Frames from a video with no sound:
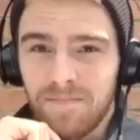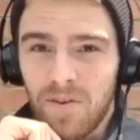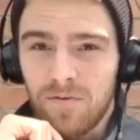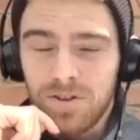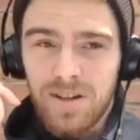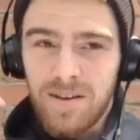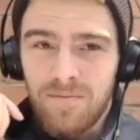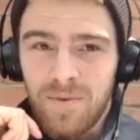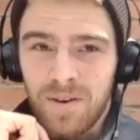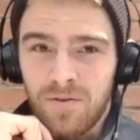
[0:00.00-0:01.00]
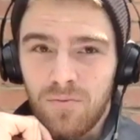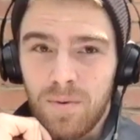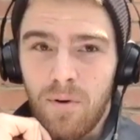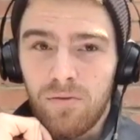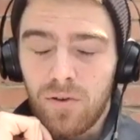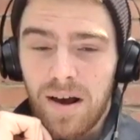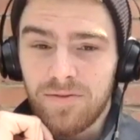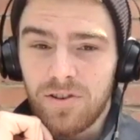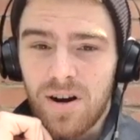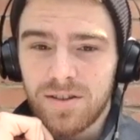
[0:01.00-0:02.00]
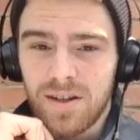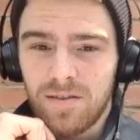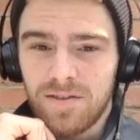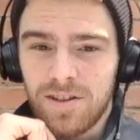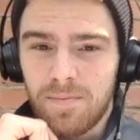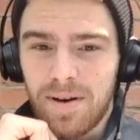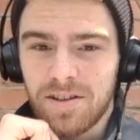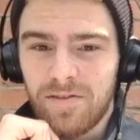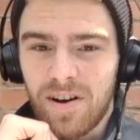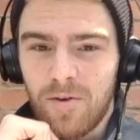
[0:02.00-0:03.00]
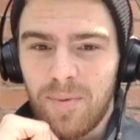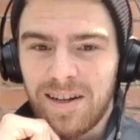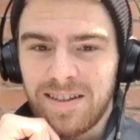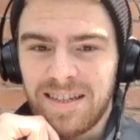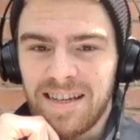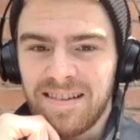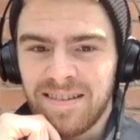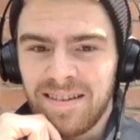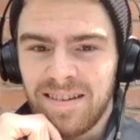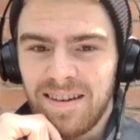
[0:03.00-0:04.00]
obviously we both look after ourselves to the best of our abilities, and